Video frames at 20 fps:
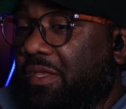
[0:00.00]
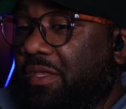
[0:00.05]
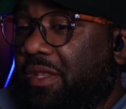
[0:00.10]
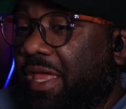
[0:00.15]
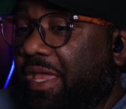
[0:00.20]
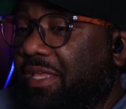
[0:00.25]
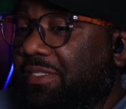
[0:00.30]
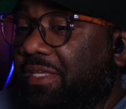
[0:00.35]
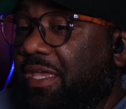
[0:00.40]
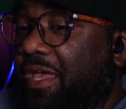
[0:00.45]

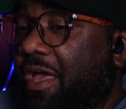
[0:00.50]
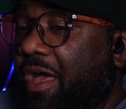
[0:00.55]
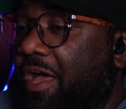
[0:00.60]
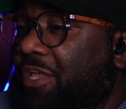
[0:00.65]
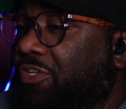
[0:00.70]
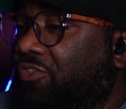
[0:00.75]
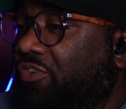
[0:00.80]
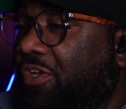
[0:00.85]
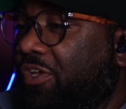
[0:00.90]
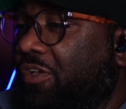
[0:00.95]
Like I said,
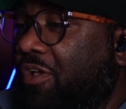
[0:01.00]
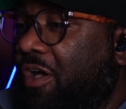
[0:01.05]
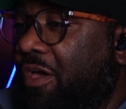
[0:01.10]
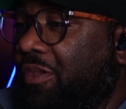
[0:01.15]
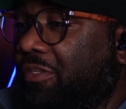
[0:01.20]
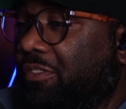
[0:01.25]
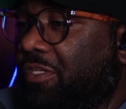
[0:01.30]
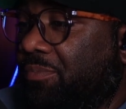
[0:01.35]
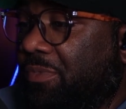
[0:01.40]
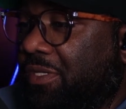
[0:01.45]
Andraya
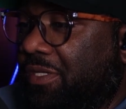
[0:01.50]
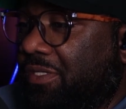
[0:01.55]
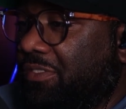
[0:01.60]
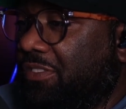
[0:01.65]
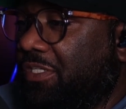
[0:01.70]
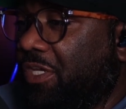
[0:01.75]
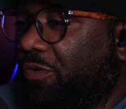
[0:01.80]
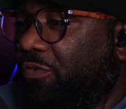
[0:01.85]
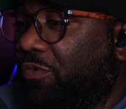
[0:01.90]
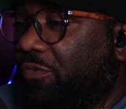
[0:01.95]
Carter to me is
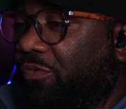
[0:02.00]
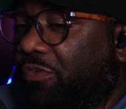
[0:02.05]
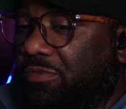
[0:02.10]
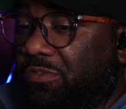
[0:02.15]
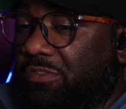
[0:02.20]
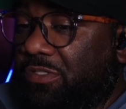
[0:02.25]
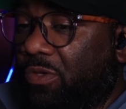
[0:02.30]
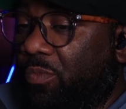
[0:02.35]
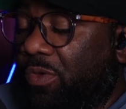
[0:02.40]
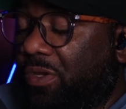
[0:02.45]
different from
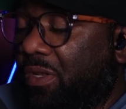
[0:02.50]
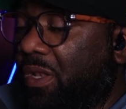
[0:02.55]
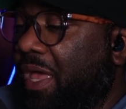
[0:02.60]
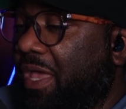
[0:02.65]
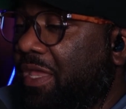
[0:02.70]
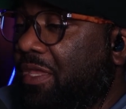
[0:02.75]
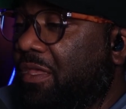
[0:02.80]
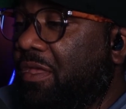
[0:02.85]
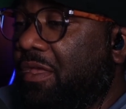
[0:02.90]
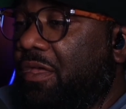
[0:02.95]
someone
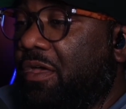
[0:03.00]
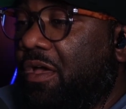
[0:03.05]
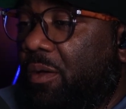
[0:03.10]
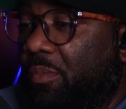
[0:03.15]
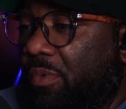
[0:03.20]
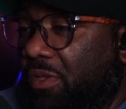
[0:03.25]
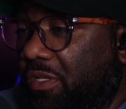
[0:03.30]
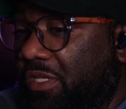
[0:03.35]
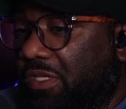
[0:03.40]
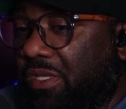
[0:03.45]
like a
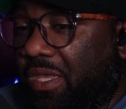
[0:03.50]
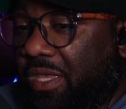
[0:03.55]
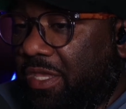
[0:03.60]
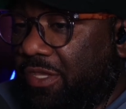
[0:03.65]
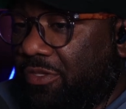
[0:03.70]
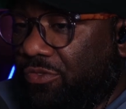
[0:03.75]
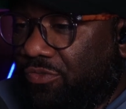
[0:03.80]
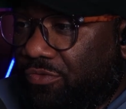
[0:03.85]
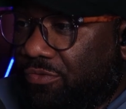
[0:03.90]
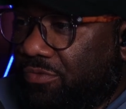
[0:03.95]
Malika
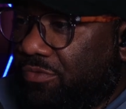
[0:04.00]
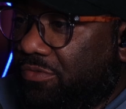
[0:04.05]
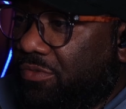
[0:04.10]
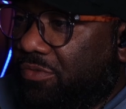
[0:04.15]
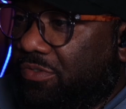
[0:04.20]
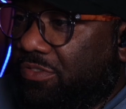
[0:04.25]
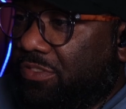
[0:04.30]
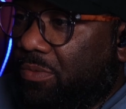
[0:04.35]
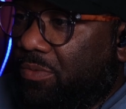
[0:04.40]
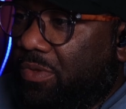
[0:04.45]
Andrews
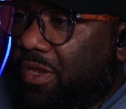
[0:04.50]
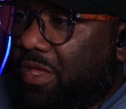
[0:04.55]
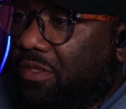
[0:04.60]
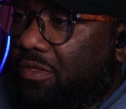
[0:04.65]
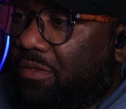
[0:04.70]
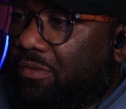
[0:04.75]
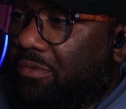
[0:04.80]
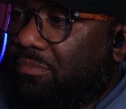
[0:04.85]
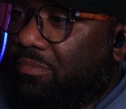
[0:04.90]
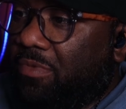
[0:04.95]
or someone
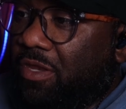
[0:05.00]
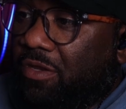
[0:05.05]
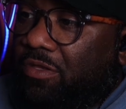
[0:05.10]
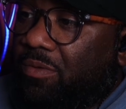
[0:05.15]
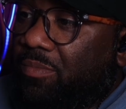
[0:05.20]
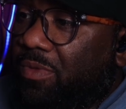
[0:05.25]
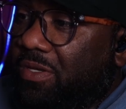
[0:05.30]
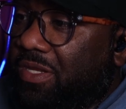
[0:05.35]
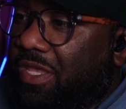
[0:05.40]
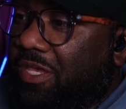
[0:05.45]
like a
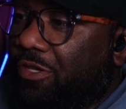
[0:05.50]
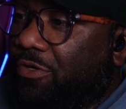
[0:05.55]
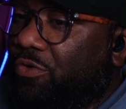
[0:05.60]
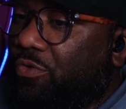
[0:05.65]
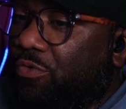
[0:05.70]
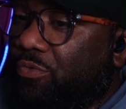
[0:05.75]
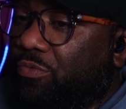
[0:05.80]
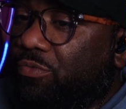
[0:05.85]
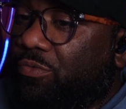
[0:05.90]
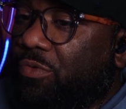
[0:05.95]
Monica Manette
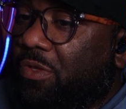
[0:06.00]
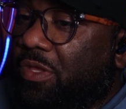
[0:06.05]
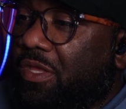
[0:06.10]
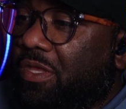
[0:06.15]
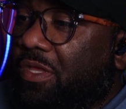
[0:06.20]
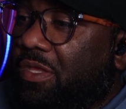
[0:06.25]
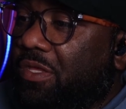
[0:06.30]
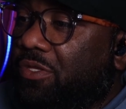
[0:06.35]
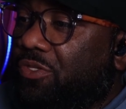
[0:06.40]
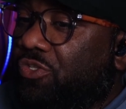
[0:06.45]
who
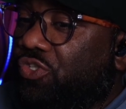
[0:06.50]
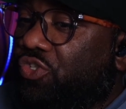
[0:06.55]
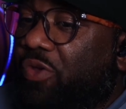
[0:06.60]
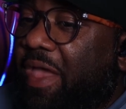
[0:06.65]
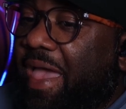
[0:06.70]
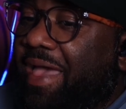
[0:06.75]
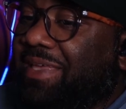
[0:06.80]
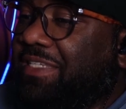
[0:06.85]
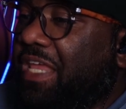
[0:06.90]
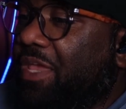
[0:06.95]

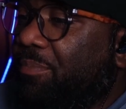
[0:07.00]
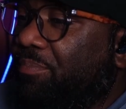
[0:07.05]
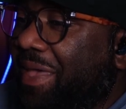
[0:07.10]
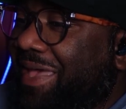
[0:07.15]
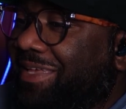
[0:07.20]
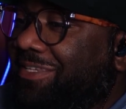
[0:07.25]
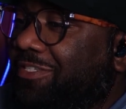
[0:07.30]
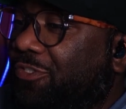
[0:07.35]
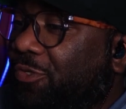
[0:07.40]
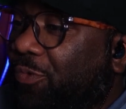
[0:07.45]
tries their
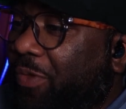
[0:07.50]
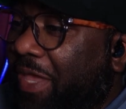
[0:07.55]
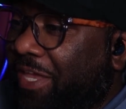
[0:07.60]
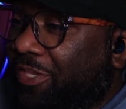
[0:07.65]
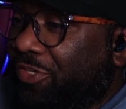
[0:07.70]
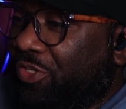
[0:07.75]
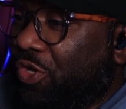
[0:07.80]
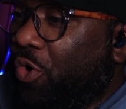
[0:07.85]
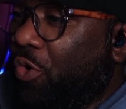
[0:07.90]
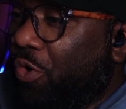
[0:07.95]
best to
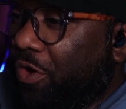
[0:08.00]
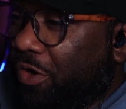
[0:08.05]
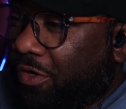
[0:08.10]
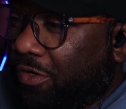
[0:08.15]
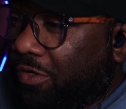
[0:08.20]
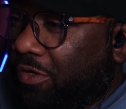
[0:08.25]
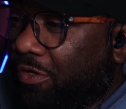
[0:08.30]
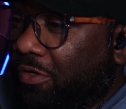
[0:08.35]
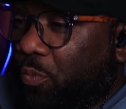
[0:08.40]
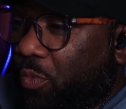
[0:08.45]

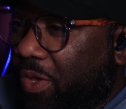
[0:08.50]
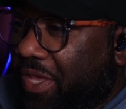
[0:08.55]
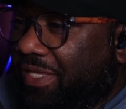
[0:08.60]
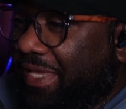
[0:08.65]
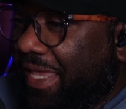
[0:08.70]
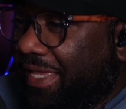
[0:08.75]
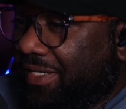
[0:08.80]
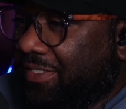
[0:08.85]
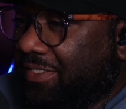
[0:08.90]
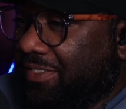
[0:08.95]
ignore what
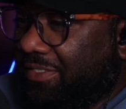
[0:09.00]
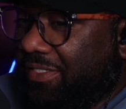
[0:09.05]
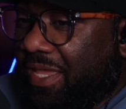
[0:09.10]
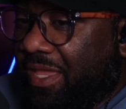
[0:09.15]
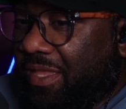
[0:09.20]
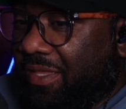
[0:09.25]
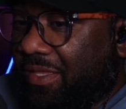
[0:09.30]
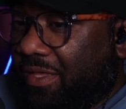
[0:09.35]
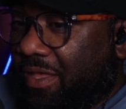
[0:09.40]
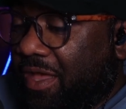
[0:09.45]
Caitlin's
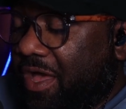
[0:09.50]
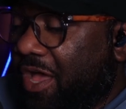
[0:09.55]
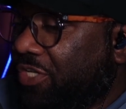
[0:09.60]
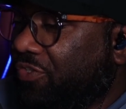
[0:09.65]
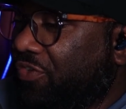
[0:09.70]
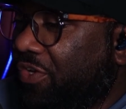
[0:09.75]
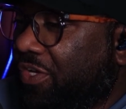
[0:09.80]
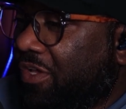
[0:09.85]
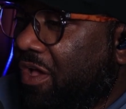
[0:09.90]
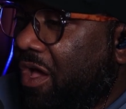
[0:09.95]
done.
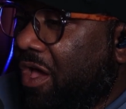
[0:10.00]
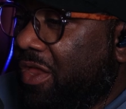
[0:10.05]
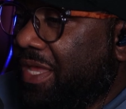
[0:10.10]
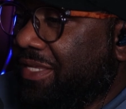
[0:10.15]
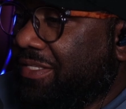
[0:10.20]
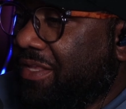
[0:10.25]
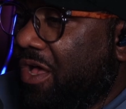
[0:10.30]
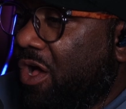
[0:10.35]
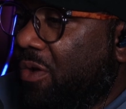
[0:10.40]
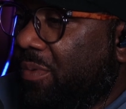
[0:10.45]
Andraya Carter
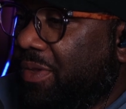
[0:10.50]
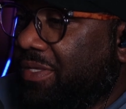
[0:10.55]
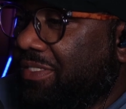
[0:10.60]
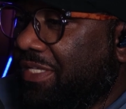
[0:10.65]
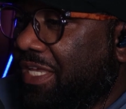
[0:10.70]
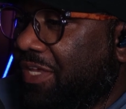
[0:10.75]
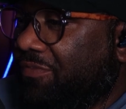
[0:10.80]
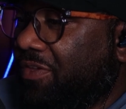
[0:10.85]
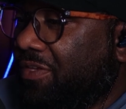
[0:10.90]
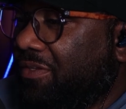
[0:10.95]
has always
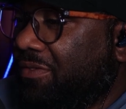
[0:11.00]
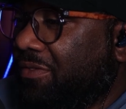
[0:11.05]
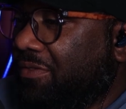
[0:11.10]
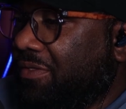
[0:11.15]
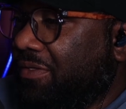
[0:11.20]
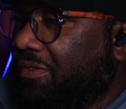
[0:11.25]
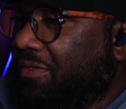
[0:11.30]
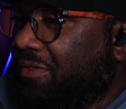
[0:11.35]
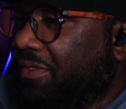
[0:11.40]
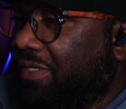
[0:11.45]
given
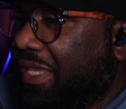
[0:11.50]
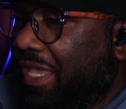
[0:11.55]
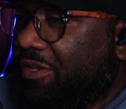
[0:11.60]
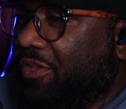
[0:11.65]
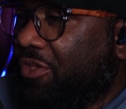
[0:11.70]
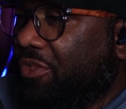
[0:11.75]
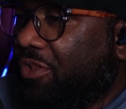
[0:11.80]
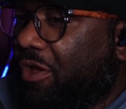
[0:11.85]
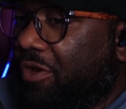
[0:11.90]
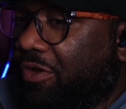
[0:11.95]

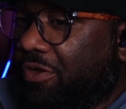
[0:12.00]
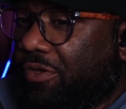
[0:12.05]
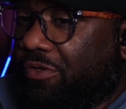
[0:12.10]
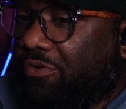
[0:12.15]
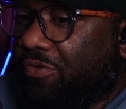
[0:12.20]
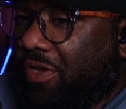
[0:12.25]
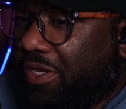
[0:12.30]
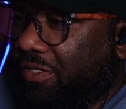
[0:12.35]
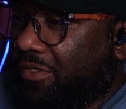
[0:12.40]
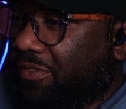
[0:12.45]
Caitlin Clark her
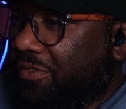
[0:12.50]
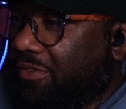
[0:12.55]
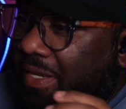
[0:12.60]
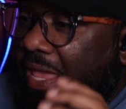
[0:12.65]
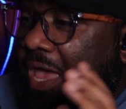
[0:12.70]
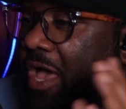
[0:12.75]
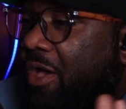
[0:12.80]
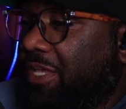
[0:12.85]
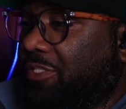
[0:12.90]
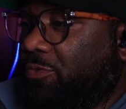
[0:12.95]
credit.
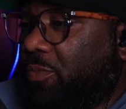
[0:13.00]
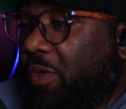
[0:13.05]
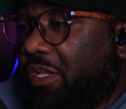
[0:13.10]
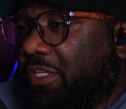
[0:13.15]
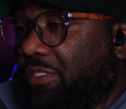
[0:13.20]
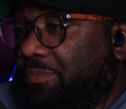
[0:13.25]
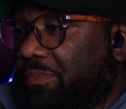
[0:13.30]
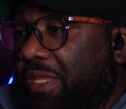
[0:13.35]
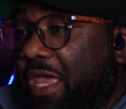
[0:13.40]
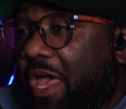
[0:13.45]
Now, as well
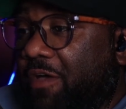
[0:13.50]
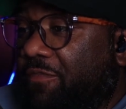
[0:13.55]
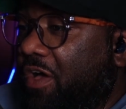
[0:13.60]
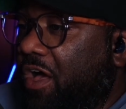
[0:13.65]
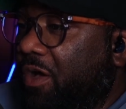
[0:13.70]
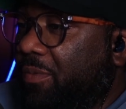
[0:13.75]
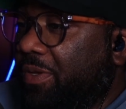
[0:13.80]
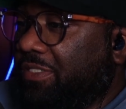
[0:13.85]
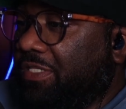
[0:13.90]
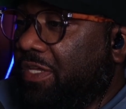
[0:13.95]
as me, I've
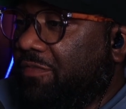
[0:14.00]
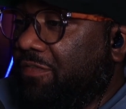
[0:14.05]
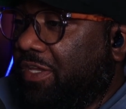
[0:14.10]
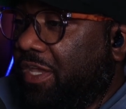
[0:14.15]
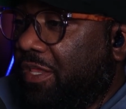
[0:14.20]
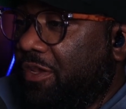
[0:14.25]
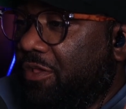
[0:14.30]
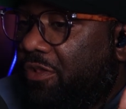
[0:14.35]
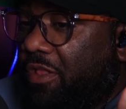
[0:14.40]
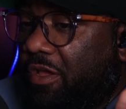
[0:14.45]
always given
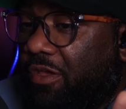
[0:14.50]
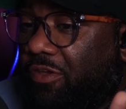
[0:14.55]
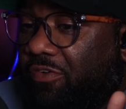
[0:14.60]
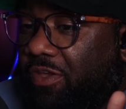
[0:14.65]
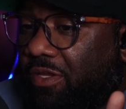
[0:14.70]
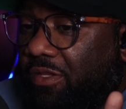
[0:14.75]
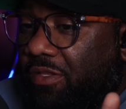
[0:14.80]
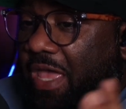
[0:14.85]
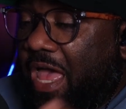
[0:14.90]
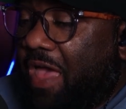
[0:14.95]
Caitlin Clark credit.